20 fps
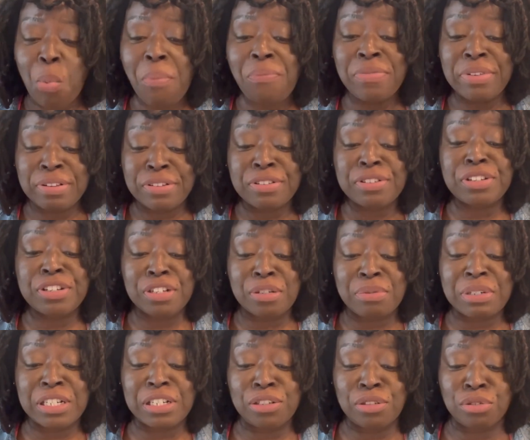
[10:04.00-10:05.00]
This is a good
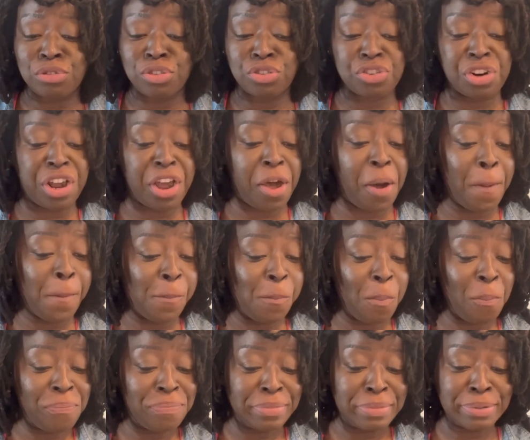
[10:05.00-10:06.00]
way to use your kale.
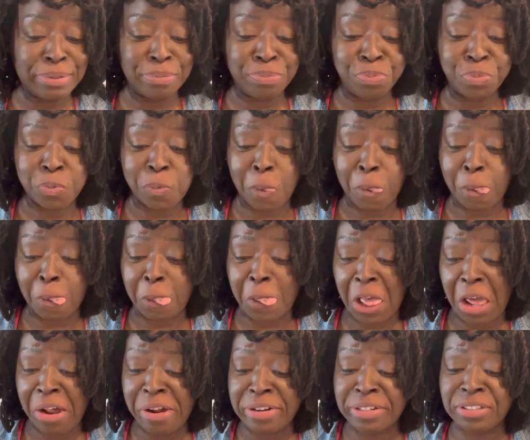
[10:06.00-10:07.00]

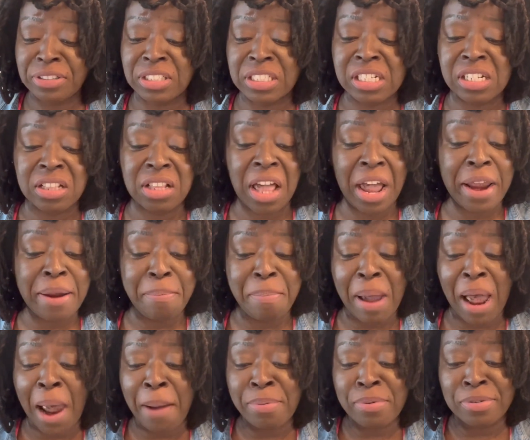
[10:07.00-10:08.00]
It's like light
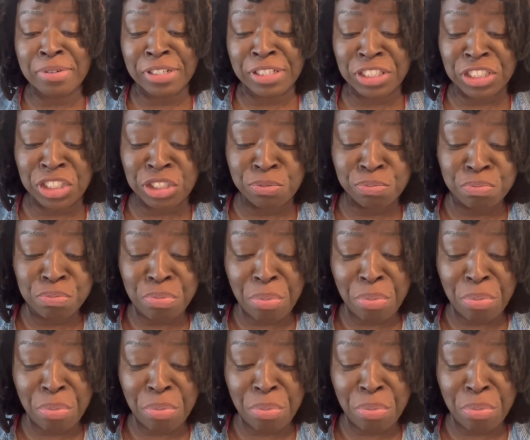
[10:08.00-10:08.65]
popcorny.